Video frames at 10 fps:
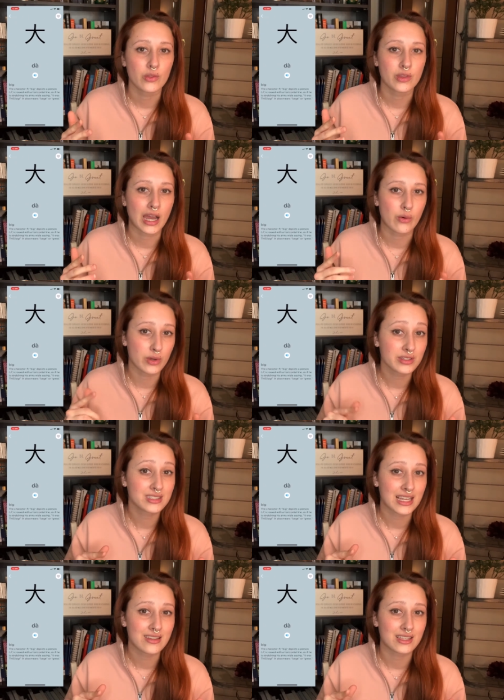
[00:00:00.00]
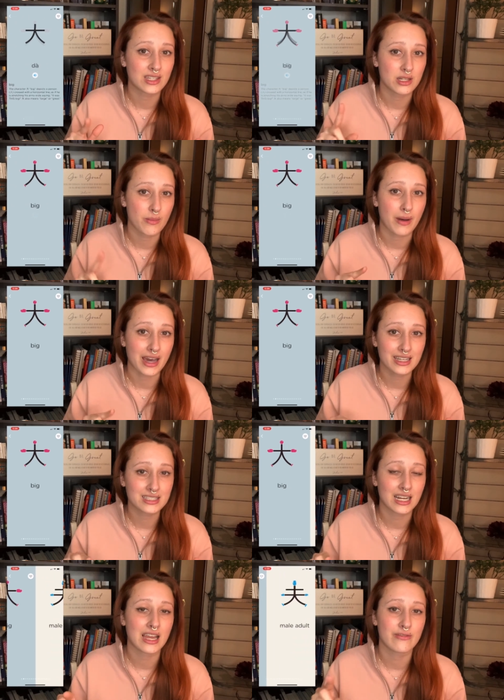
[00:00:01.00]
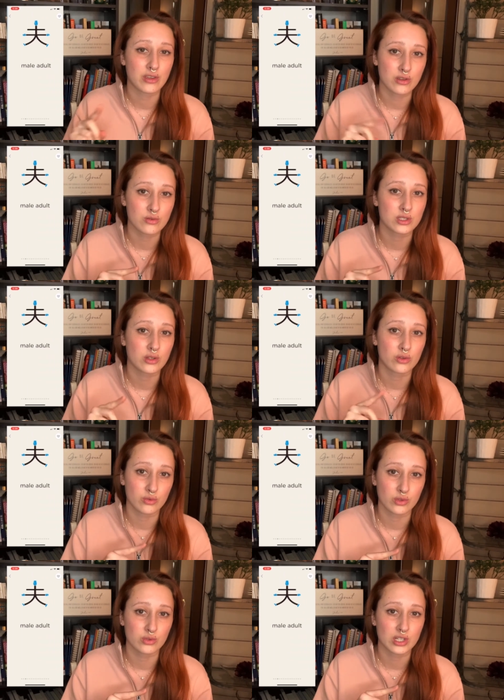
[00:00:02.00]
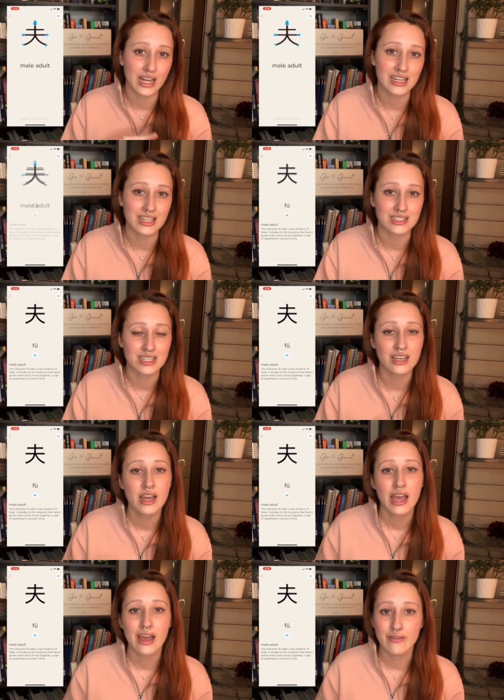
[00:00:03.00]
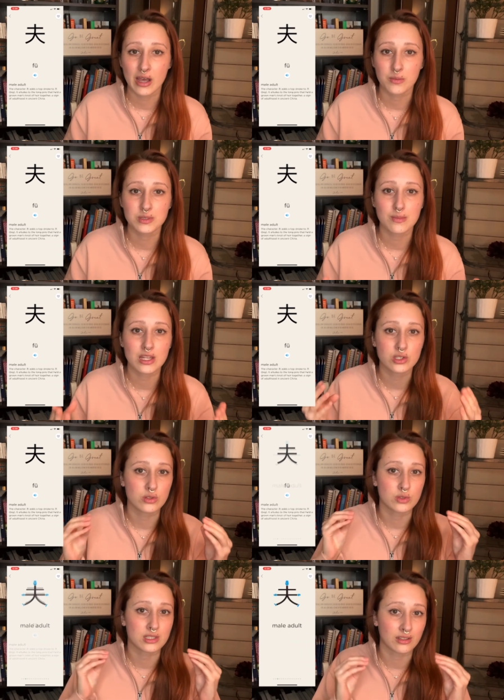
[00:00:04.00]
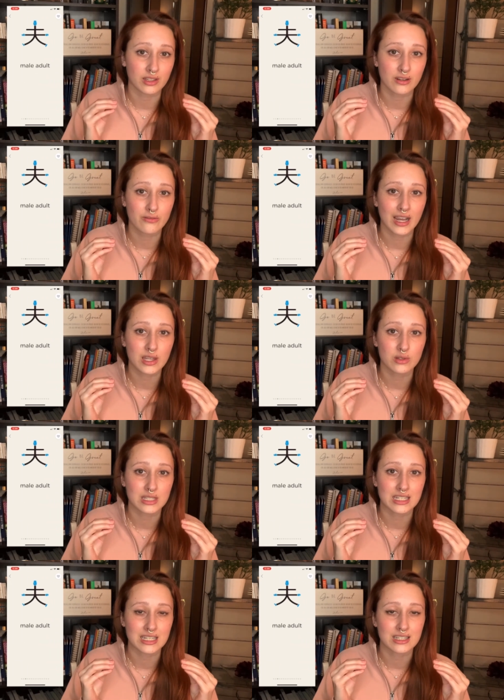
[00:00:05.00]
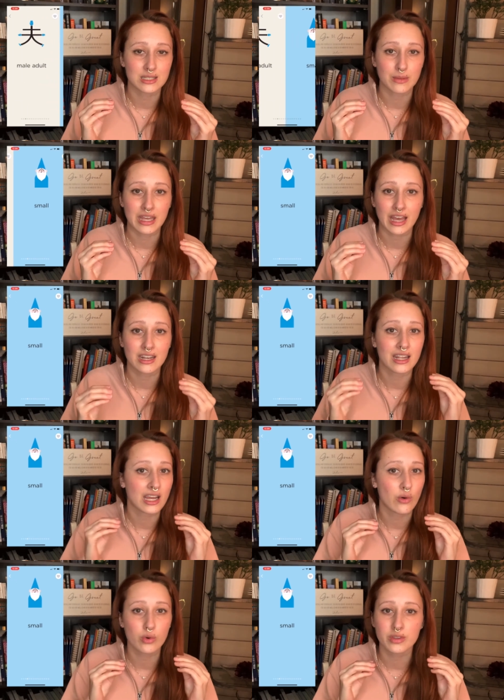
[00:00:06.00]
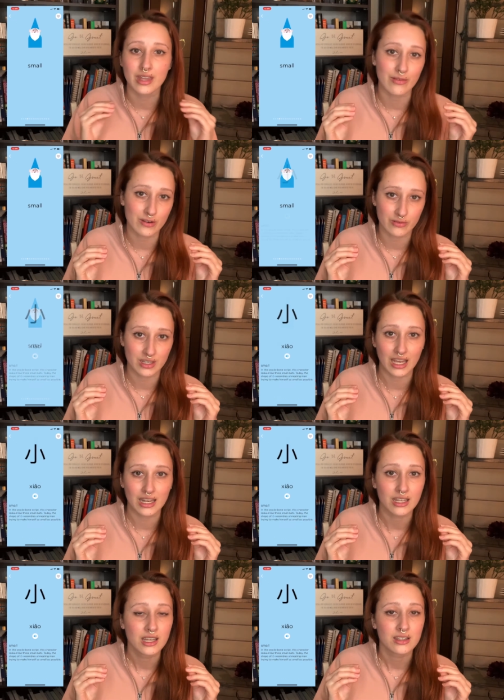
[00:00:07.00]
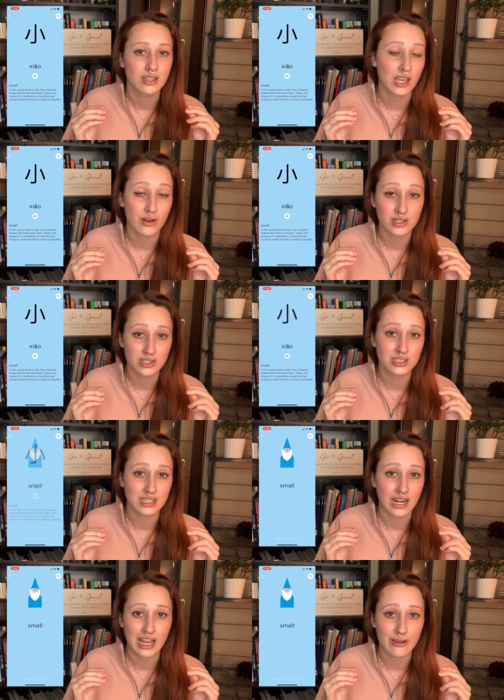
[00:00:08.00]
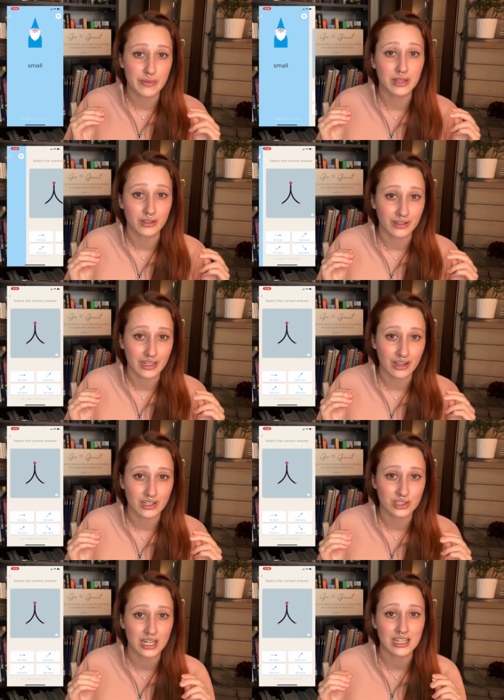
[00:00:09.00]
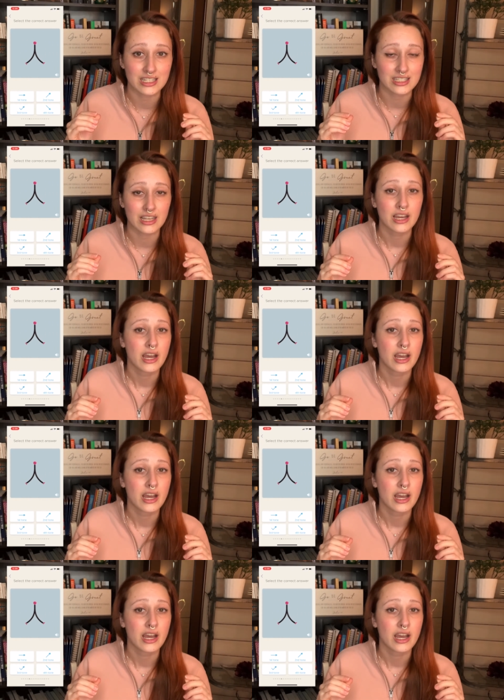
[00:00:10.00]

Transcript: I will say that the mnemonics that I have used through Chinesey have helped me to solidify those ideas in my head, and I will never forget the characters that I have been learning on Chinesey